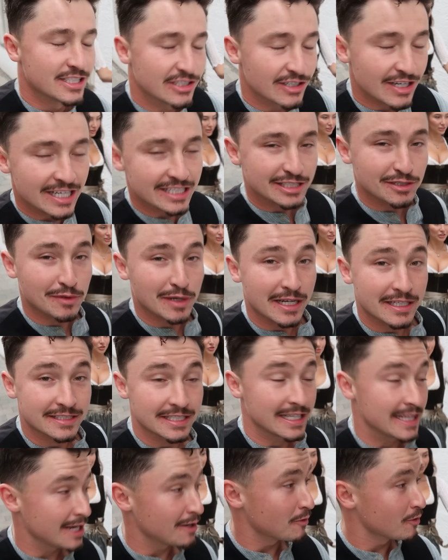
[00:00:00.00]
She'll exit when I
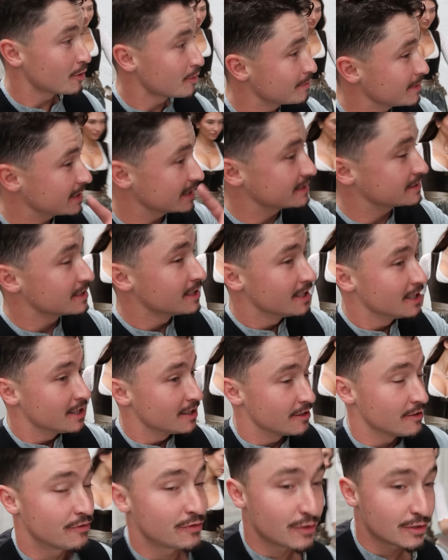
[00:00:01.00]
say that word, because
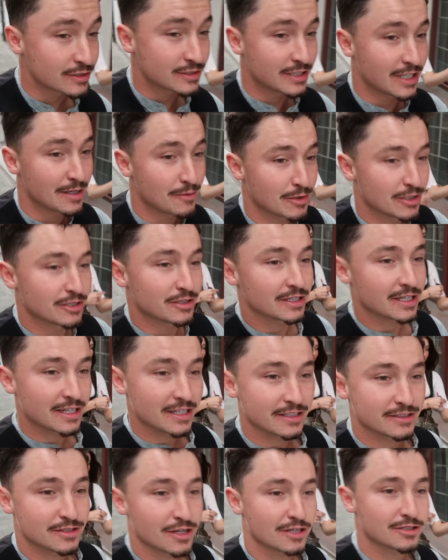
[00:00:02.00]
the first time we hung out
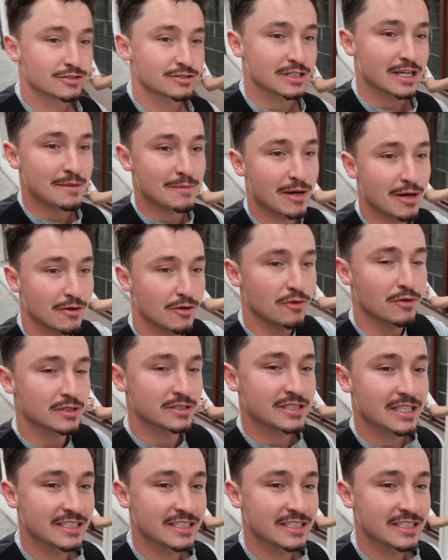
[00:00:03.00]
at the Dodgers game, I always